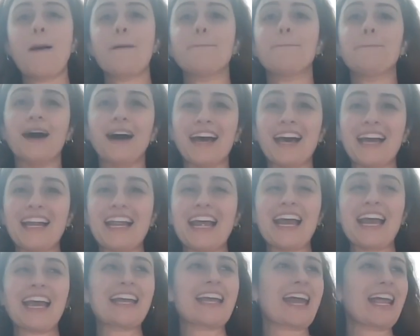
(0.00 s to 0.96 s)
but
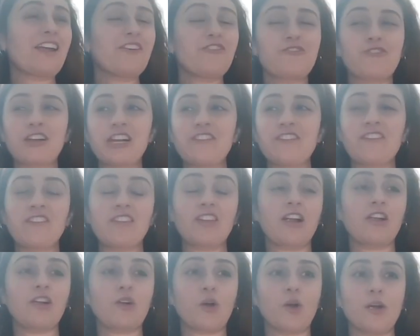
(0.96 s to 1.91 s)
get a $40,
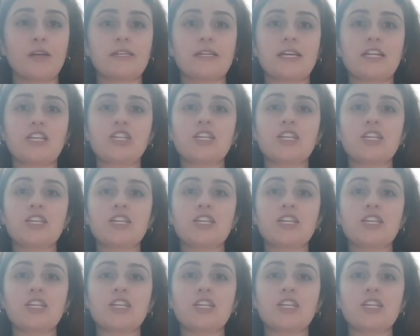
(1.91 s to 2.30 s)
$50 corset.